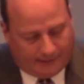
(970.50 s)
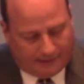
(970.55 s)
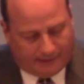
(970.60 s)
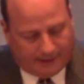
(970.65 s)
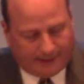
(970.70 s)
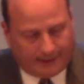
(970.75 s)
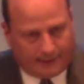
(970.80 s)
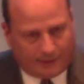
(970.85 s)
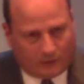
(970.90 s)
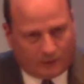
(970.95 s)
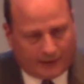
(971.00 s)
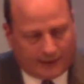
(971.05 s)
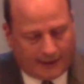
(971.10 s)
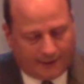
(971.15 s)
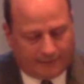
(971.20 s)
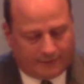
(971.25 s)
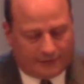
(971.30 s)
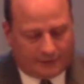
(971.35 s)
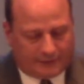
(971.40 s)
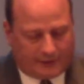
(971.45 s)
And I know we
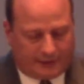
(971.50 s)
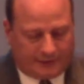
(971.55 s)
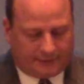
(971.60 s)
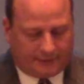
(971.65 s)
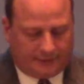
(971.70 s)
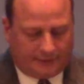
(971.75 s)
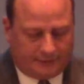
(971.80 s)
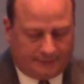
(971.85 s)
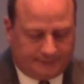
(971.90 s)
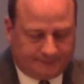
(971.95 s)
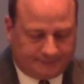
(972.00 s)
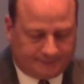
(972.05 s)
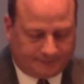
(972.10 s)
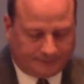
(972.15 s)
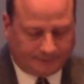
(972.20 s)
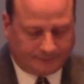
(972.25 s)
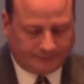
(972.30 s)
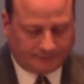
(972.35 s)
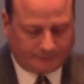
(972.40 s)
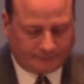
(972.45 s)
have those out there.
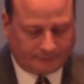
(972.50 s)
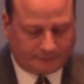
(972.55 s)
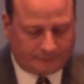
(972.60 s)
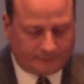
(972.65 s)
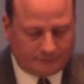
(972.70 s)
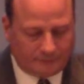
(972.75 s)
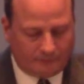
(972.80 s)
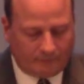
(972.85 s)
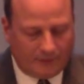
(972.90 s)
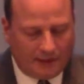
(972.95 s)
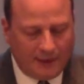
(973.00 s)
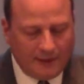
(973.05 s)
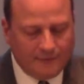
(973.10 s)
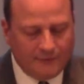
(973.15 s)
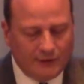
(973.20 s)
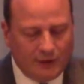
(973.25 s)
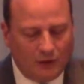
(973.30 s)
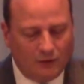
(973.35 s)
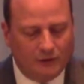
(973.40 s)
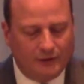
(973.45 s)

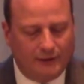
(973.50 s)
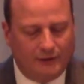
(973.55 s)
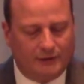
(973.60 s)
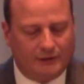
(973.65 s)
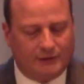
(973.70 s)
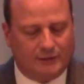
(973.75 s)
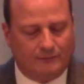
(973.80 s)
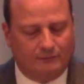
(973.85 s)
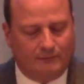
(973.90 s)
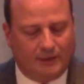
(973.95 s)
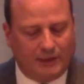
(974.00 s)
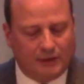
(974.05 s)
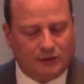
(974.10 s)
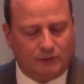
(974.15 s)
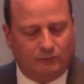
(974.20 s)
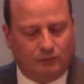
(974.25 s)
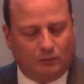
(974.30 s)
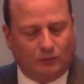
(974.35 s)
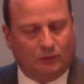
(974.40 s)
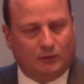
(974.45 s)
Even though there's
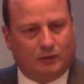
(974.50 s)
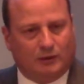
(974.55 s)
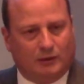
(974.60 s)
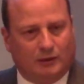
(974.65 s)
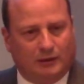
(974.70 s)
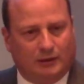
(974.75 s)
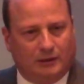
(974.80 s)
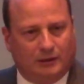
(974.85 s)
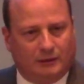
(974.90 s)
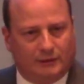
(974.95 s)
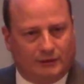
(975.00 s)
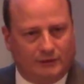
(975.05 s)
much more